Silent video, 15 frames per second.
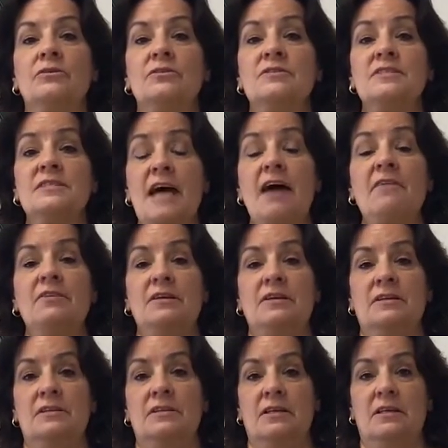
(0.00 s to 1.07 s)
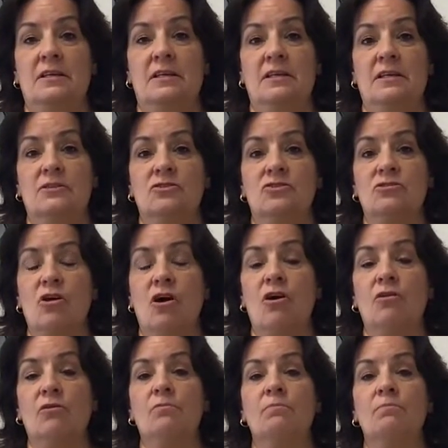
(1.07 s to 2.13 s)
7-inch
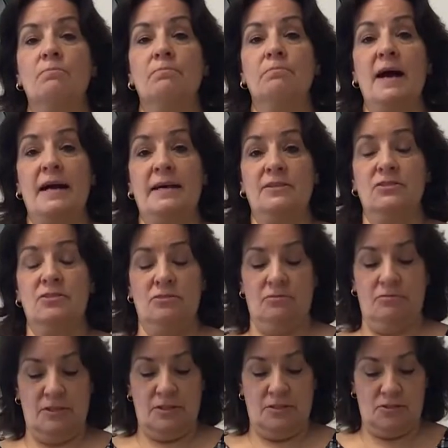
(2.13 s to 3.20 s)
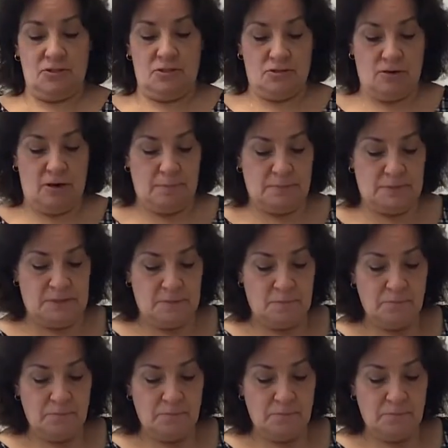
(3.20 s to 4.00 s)
long by 2-inch strips.